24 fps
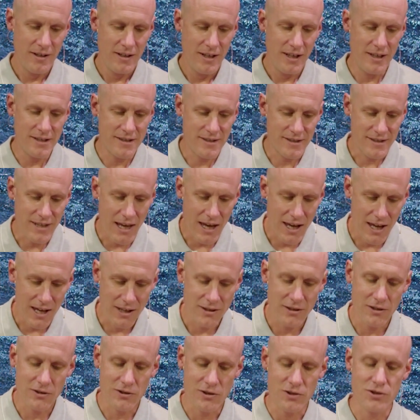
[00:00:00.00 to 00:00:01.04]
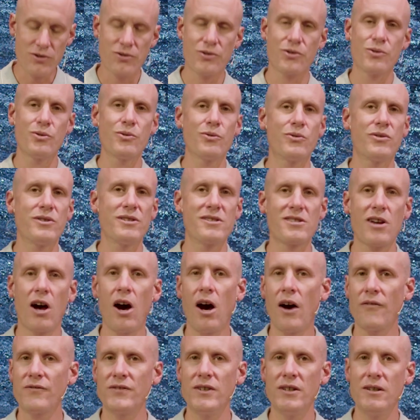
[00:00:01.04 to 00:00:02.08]
is saying that the truth is
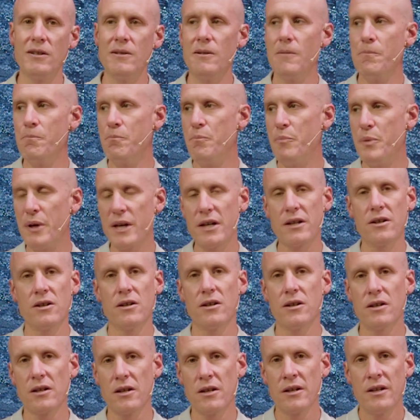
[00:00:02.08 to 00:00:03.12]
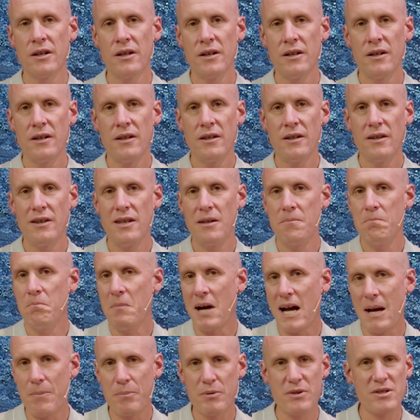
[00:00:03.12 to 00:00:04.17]
often bigger than
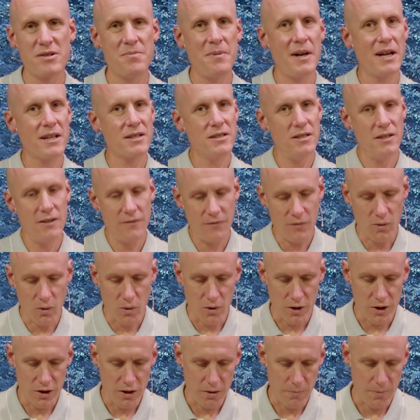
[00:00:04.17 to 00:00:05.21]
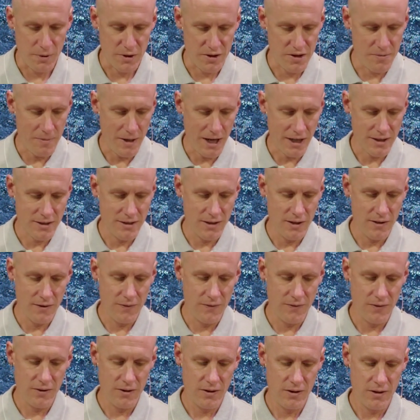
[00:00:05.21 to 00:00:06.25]
my perspective or your perspective.